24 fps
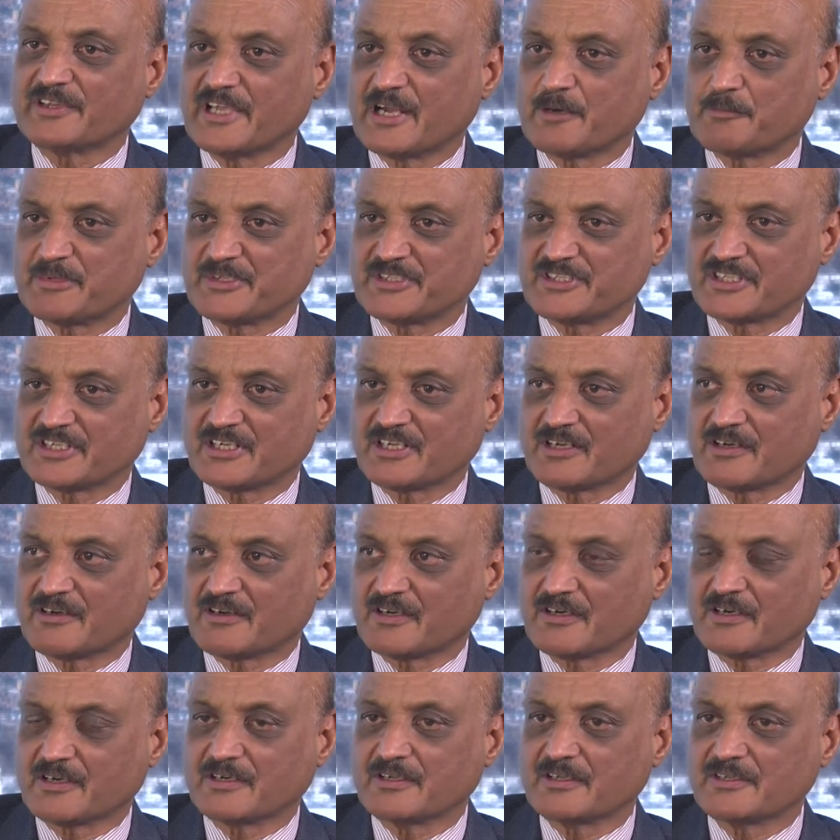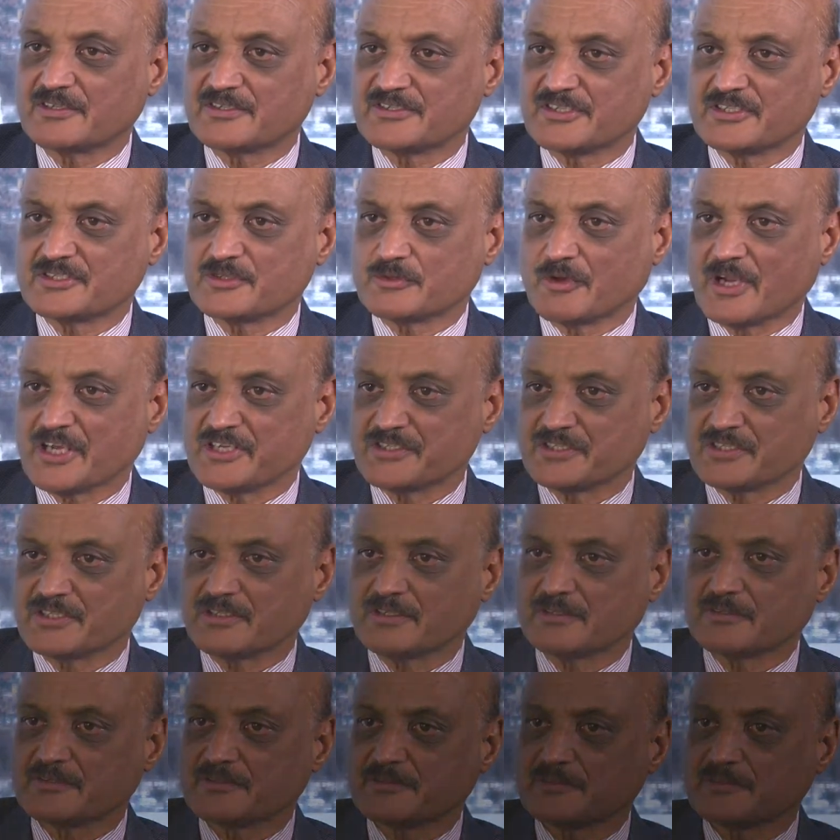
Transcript: their particular situation.